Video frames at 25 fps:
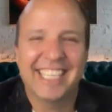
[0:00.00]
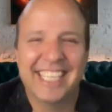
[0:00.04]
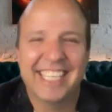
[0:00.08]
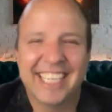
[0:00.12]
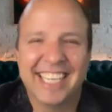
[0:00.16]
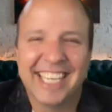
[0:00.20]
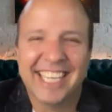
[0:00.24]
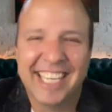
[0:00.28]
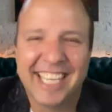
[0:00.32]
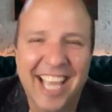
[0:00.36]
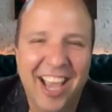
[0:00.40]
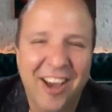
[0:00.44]

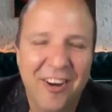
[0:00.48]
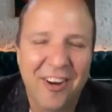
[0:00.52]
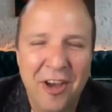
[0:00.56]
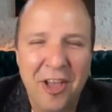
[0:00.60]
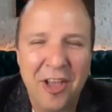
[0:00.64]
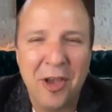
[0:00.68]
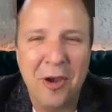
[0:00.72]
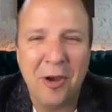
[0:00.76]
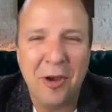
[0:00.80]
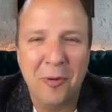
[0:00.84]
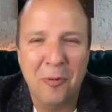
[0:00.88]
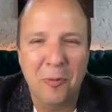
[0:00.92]
Yeah,
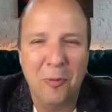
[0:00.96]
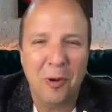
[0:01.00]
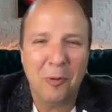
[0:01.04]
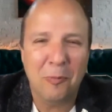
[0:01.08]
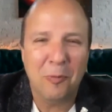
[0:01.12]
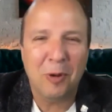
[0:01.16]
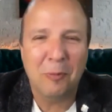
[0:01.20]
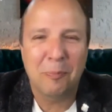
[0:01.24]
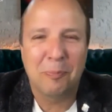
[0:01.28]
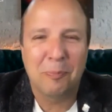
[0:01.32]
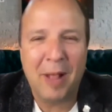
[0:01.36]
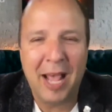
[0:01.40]

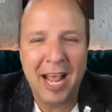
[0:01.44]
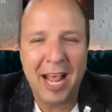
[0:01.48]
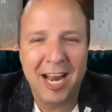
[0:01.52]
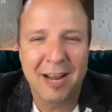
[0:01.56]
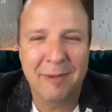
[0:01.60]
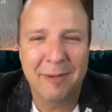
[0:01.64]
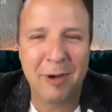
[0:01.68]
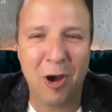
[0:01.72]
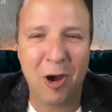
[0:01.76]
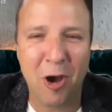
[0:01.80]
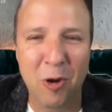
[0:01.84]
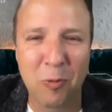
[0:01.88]
what planet
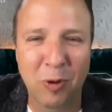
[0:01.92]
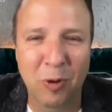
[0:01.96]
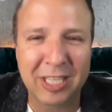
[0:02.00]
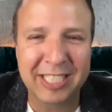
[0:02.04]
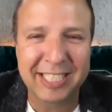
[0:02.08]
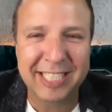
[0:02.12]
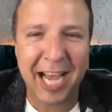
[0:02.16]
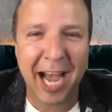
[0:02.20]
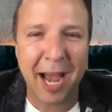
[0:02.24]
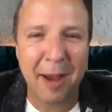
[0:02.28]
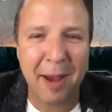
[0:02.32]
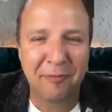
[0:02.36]
am I on? What
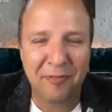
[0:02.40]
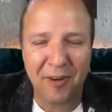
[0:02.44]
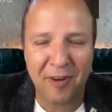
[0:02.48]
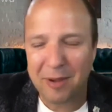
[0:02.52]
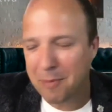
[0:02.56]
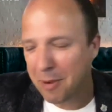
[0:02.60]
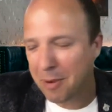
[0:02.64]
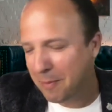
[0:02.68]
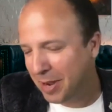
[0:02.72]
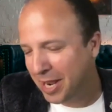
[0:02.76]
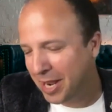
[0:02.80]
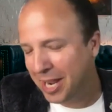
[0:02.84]
time frame
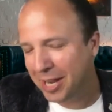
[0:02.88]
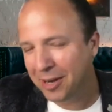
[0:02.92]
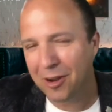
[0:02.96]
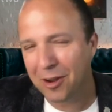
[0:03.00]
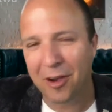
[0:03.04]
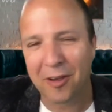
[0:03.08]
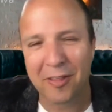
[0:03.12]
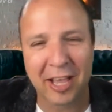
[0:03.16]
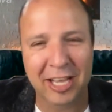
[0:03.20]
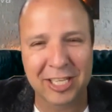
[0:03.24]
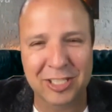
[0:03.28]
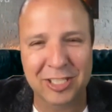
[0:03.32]
am I in?
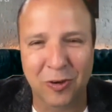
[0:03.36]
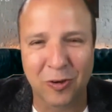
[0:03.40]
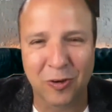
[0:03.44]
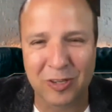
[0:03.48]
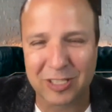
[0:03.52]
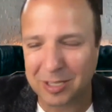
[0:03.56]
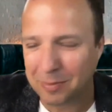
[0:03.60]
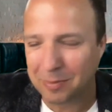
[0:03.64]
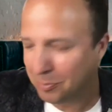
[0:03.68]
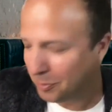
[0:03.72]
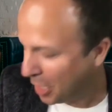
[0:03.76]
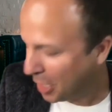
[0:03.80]
Oh, that's
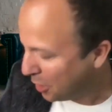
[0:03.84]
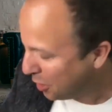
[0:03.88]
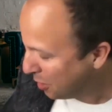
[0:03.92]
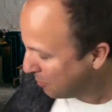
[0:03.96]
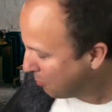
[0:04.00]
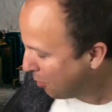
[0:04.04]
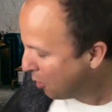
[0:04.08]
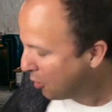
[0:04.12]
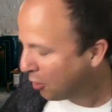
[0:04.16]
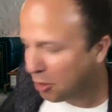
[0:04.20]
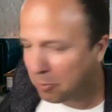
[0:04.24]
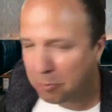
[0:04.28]
awesome. Thank you,
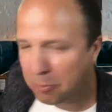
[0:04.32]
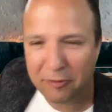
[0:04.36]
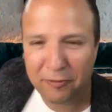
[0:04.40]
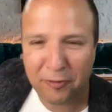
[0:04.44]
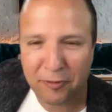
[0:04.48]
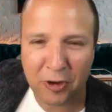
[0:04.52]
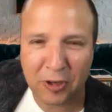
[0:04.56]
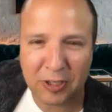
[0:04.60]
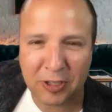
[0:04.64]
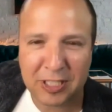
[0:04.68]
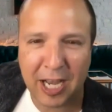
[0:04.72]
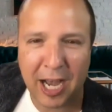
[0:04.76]
Barnacle Bill, for
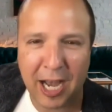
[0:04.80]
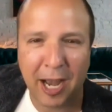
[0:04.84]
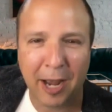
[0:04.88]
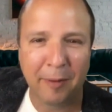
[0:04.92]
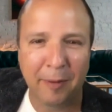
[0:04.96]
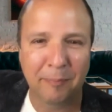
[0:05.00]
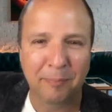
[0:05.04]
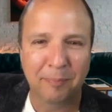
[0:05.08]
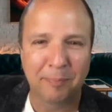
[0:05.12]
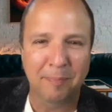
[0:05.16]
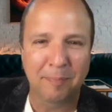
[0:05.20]
your time.